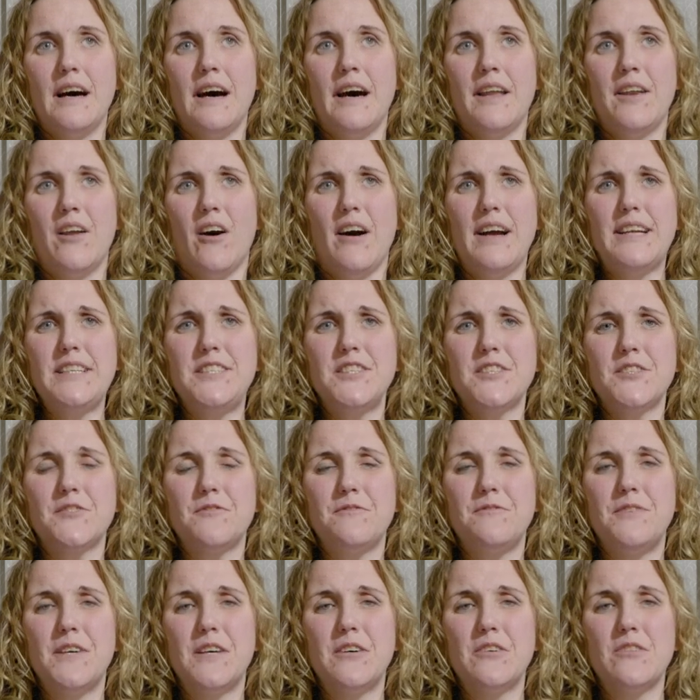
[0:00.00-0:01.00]
And I
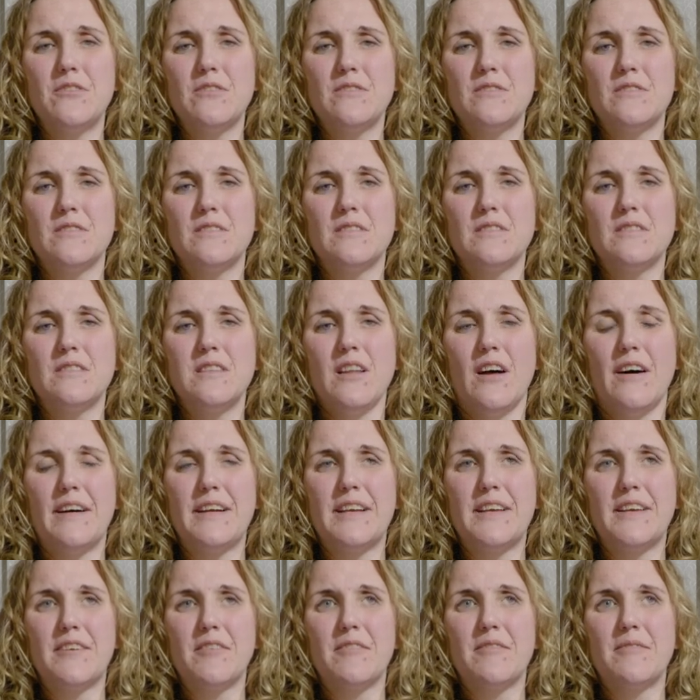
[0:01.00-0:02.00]
just feel
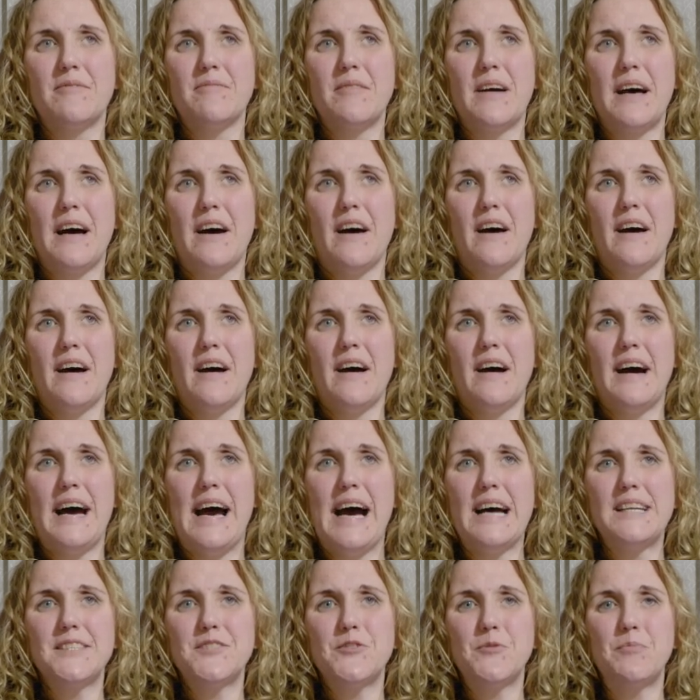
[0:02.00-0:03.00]
like I
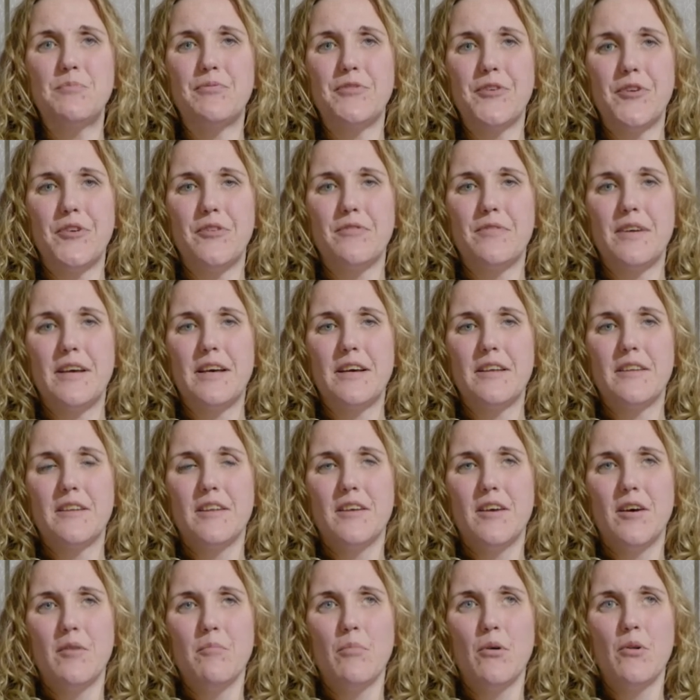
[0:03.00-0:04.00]
had to prove it,
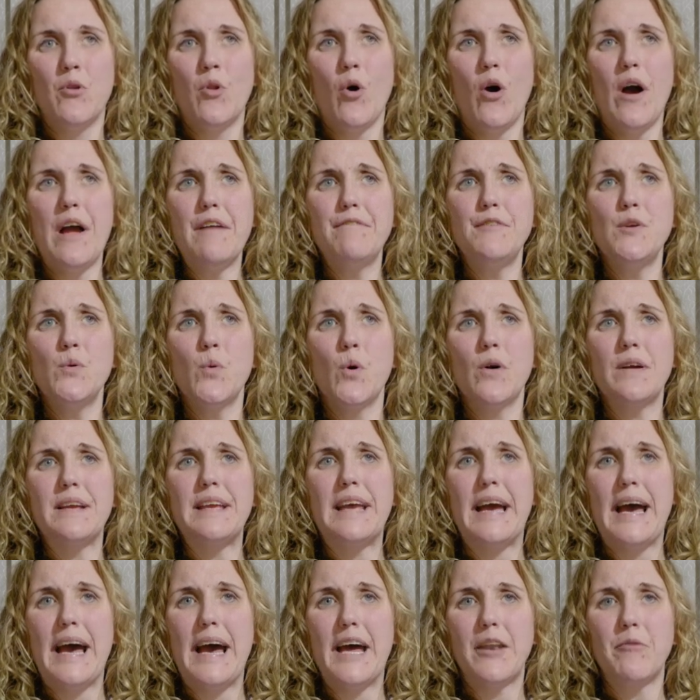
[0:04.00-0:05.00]
but not everyone
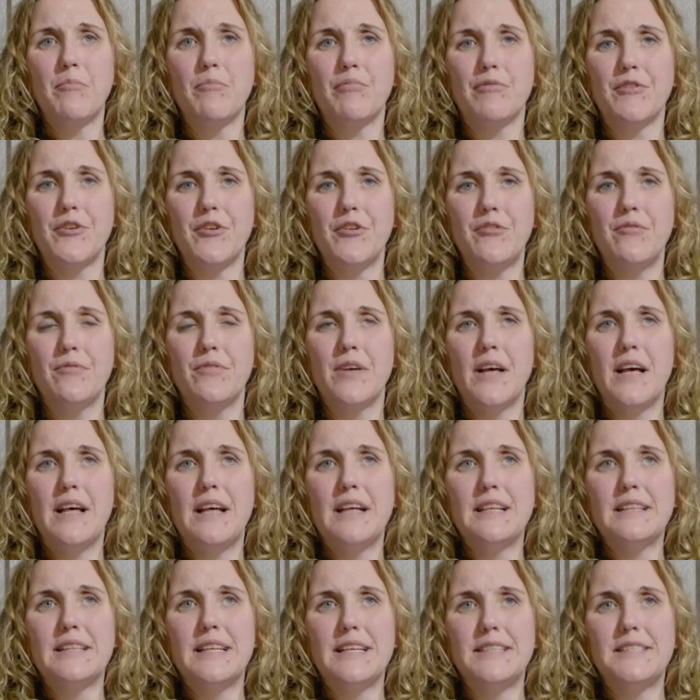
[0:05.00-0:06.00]
can prove
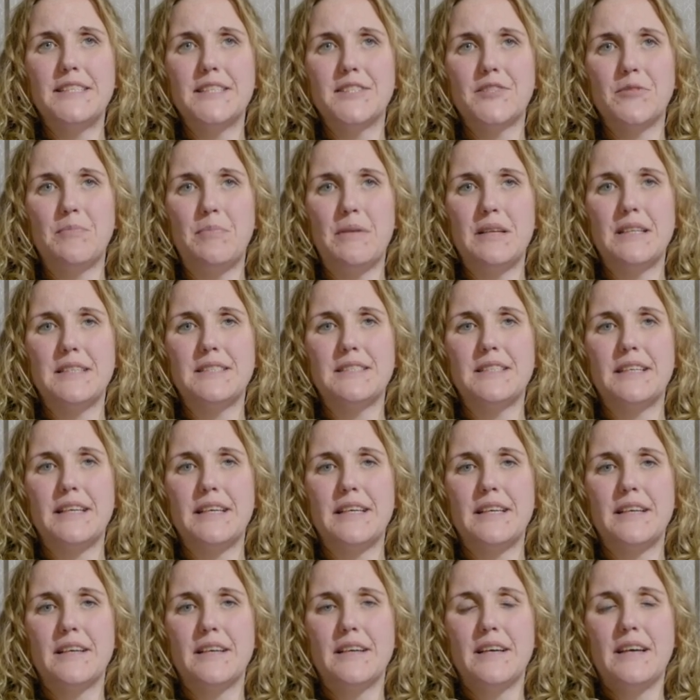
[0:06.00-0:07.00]
their
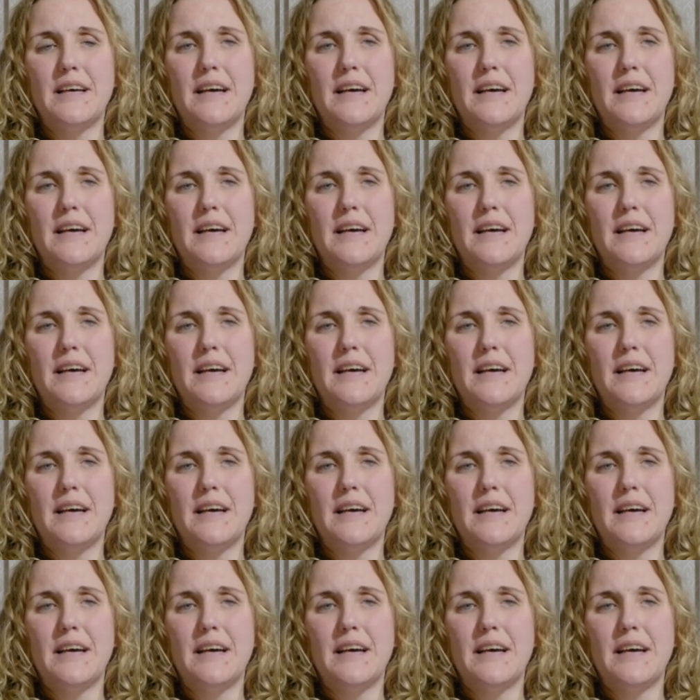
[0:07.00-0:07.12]
disability.